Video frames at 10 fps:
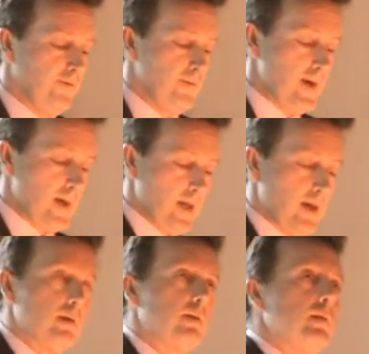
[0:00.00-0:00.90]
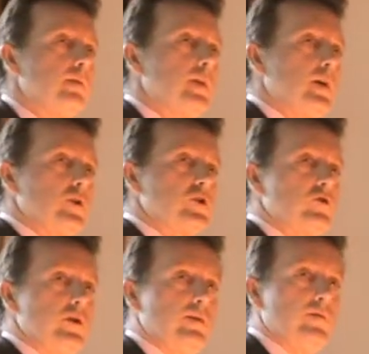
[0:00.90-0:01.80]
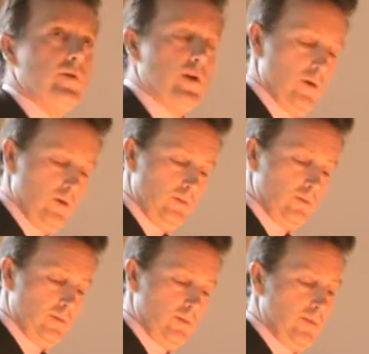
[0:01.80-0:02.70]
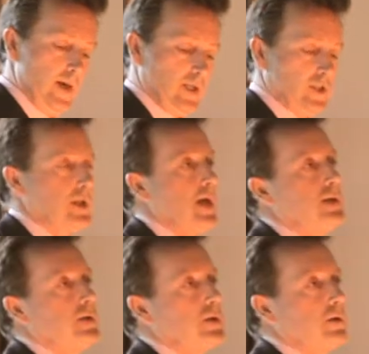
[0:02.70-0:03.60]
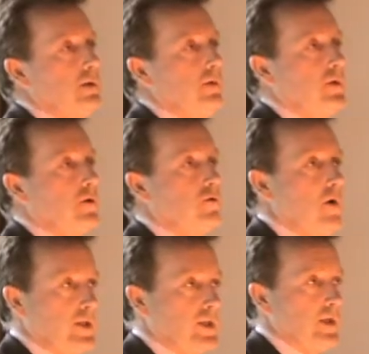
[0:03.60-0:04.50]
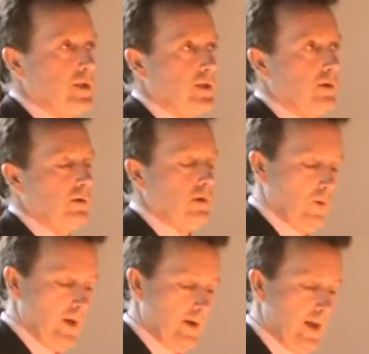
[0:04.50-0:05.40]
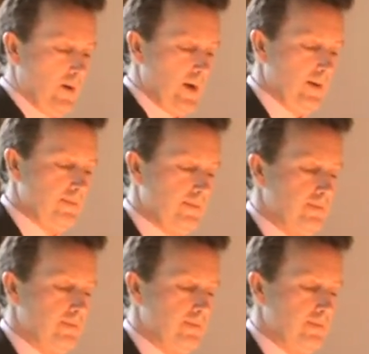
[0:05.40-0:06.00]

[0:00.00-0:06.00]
For me, the Austrian view makes sense of the crisis that we are now in.